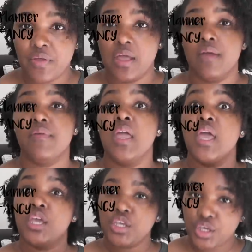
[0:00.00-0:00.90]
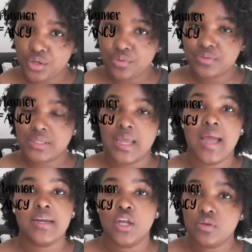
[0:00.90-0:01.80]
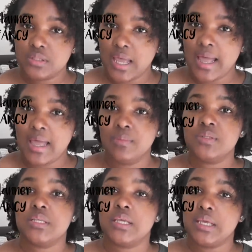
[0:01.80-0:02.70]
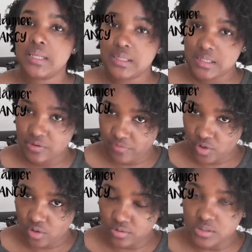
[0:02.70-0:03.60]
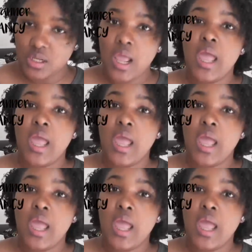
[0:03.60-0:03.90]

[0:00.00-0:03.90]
of use it. I know times get difficult